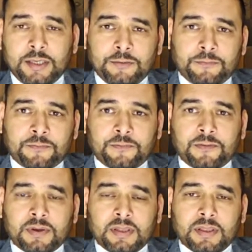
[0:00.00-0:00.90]
if
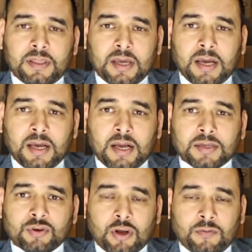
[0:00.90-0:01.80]

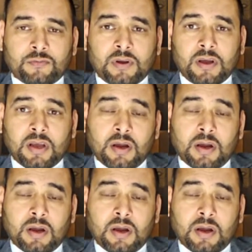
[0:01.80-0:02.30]
the